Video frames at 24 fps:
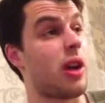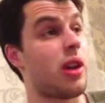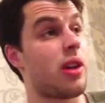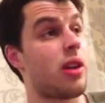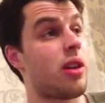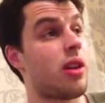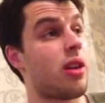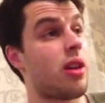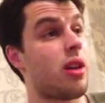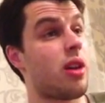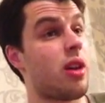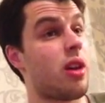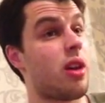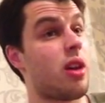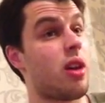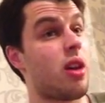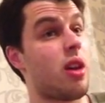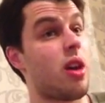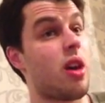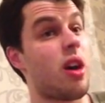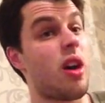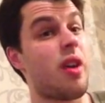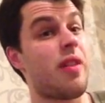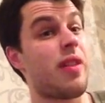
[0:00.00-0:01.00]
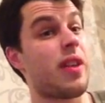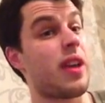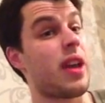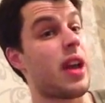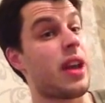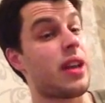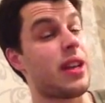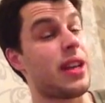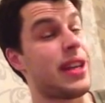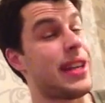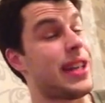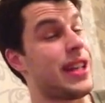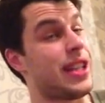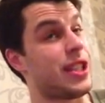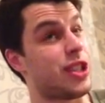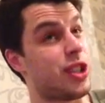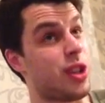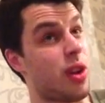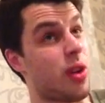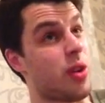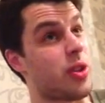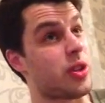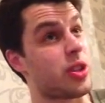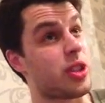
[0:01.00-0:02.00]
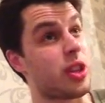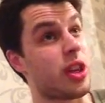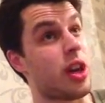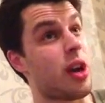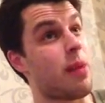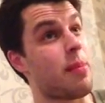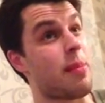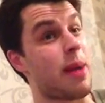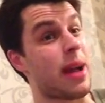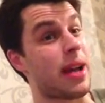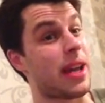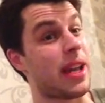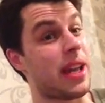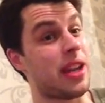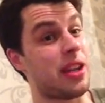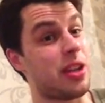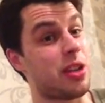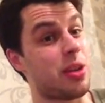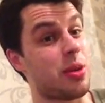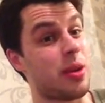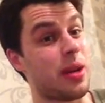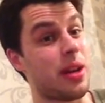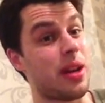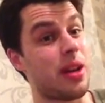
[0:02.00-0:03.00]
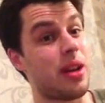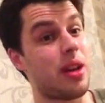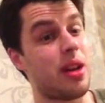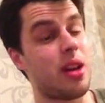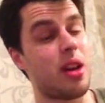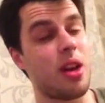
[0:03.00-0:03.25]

I think Andy Lee starts to come back into it,